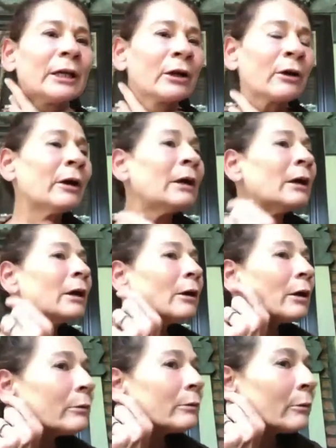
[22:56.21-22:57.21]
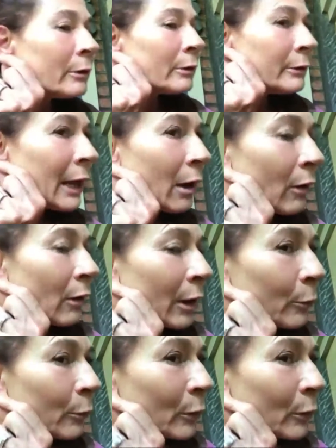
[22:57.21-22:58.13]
here. Now, I want to